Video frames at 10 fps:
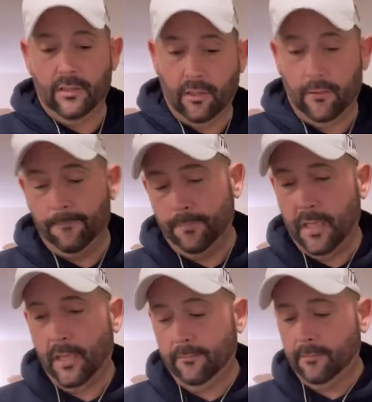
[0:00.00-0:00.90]
So
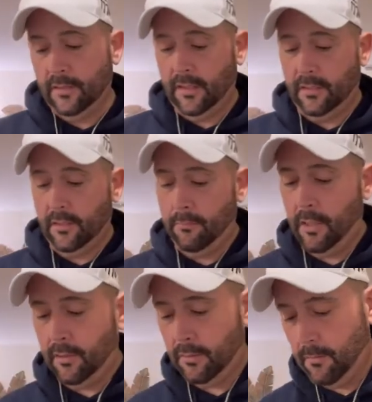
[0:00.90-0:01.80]
yeah, 60
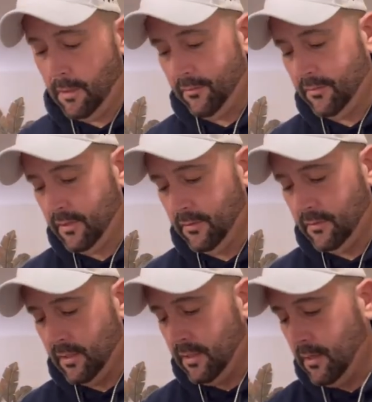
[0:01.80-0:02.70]
bucks a month,
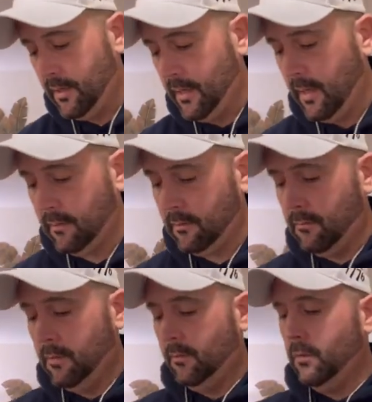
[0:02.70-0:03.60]
$69 a
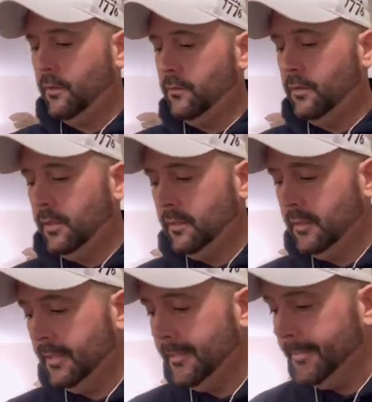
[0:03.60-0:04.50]
month, whatever it is.